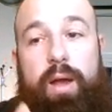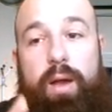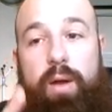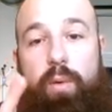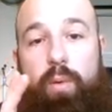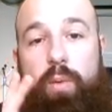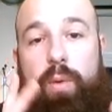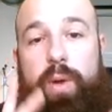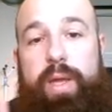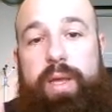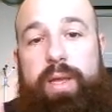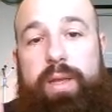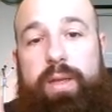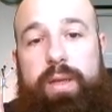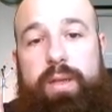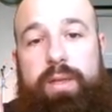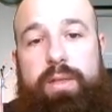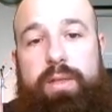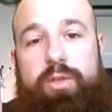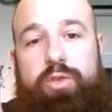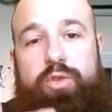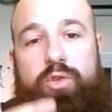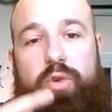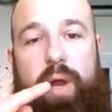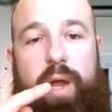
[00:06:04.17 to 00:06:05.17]
We
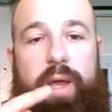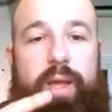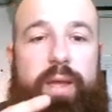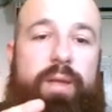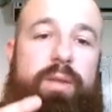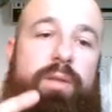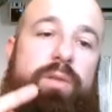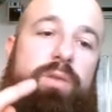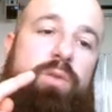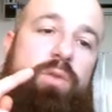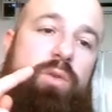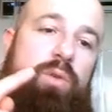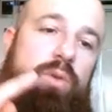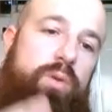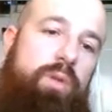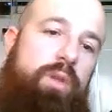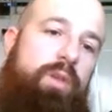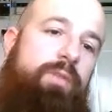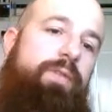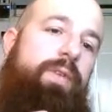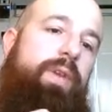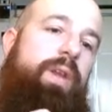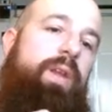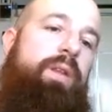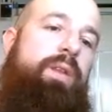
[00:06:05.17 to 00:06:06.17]
try 2
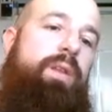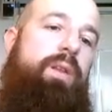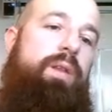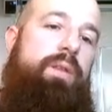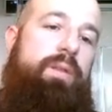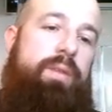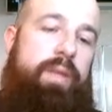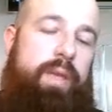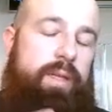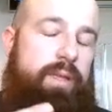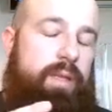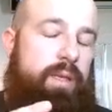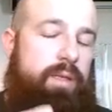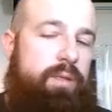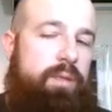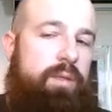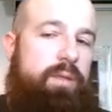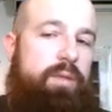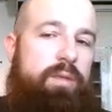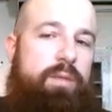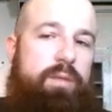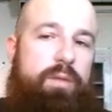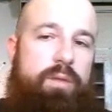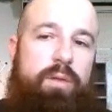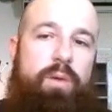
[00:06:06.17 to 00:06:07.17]
different data
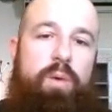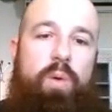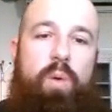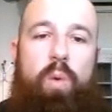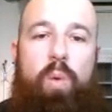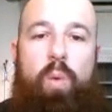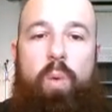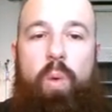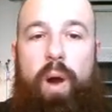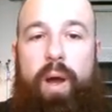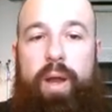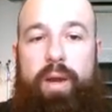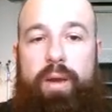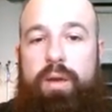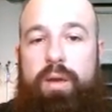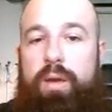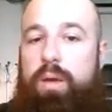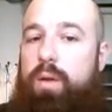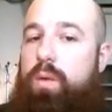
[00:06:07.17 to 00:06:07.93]
sets. One